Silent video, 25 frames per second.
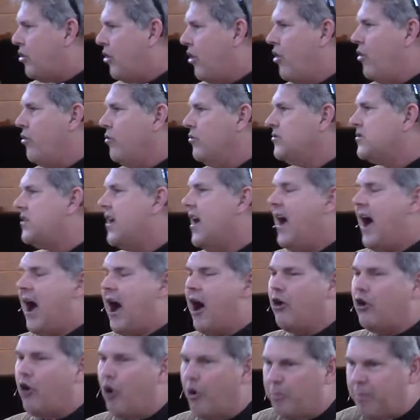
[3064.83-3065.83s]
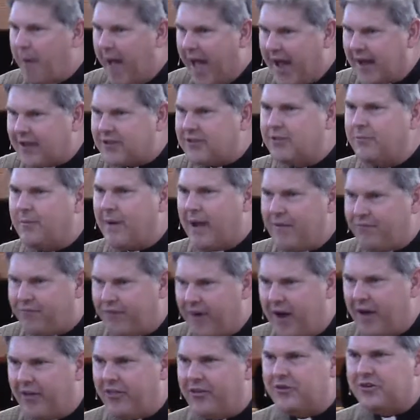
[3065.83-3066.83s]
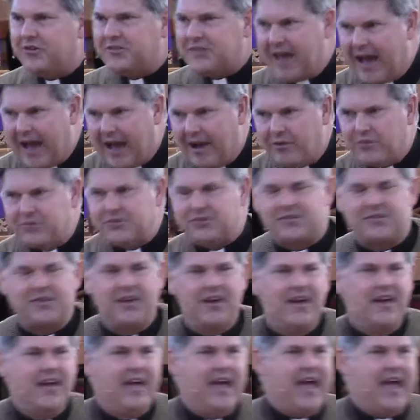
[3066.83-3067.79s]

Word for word: clothes, I'll go back to my father's house